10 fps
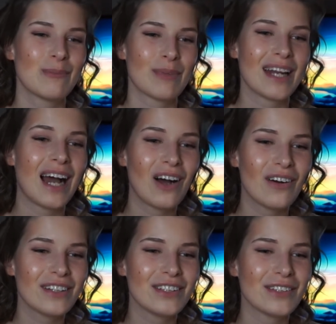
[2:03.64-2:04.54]
But
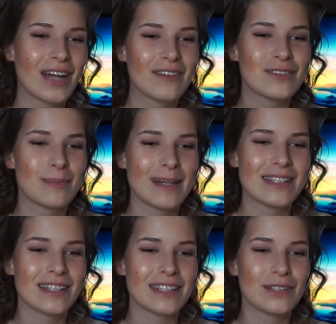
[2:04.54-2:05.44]
now you have to
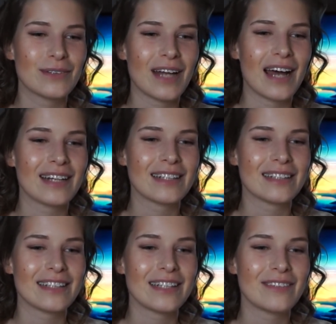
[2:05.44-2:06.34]
basically do that in
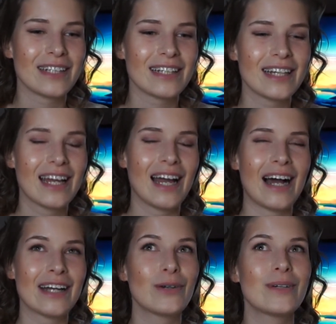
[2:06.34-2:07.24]
the evening.
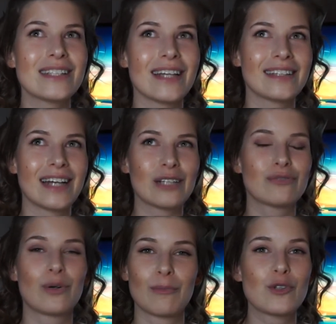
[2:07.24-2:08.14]
I know it's like that
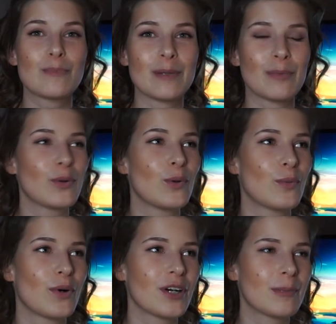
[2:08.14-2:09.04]
for most people who
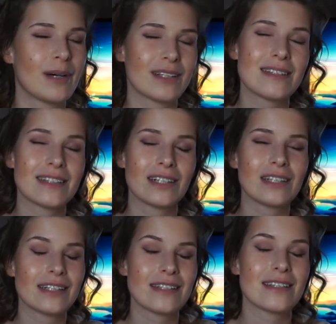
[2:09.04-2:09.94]
work, but still
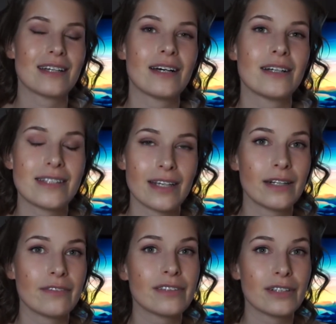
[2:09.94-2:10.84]
it's a
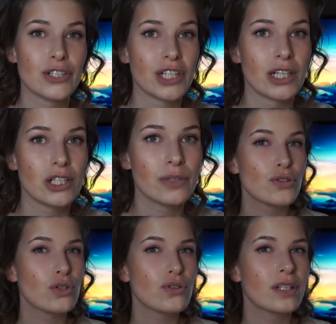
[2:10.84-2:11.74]
significant change.
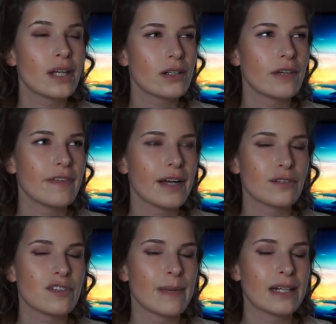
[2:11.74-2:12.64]
There's also another
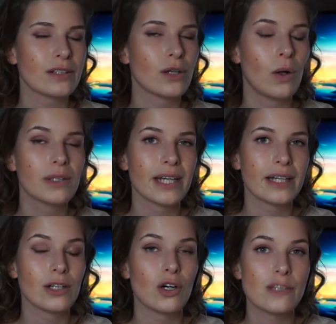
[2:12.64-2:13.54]
effect of spending the whole
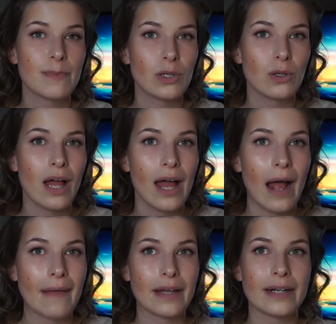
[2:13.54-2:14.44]
day in the hospital,
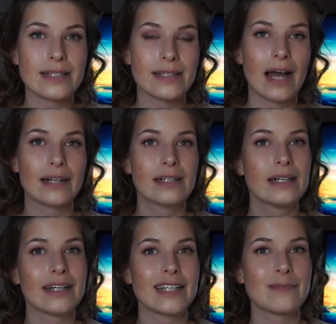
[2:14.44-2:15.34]
and that is that
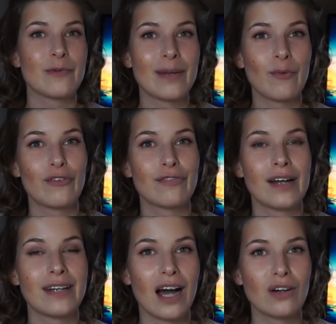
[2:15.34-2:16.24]
it's way more
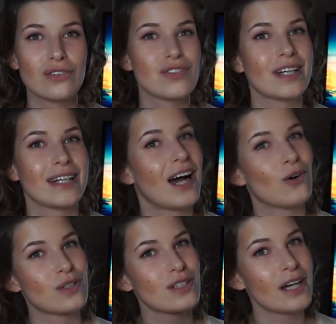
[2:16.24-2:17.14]
fun now to study
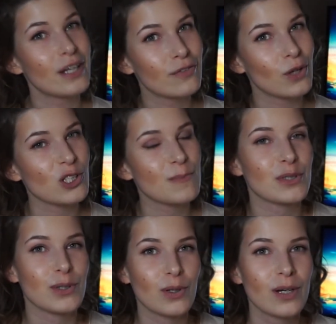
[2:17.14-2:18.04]
outside of the
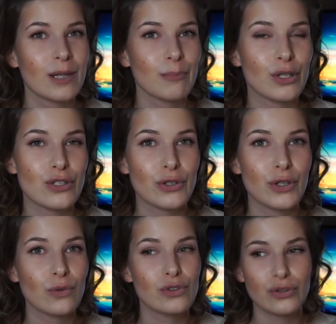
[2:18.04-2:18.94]
hospital because you
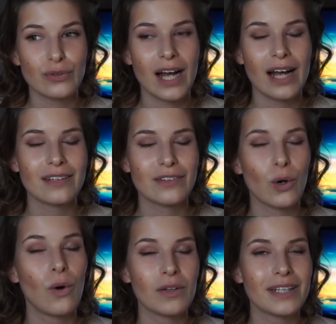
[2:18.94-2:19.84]
don't do that
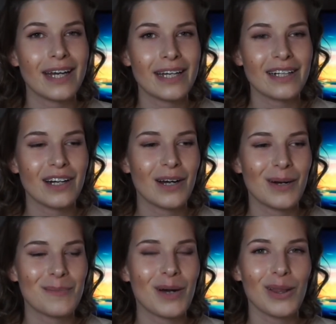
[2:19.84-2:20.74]
the whole day
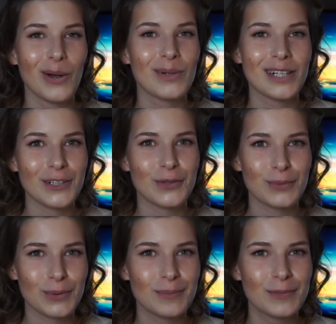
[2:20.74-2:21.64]
alone in your
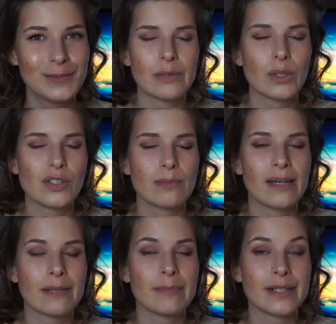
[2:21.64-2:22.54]
room. It would also
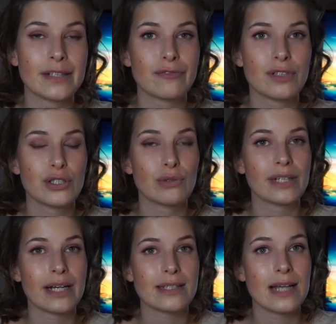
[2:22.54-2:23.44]
make a big difference
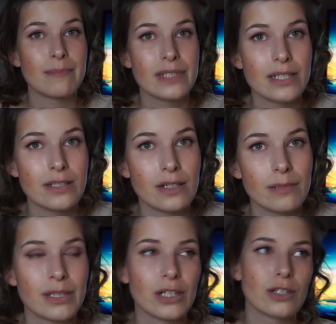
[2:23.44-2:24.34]
during exam
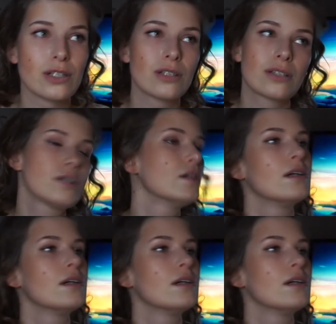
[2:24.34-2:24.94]
season because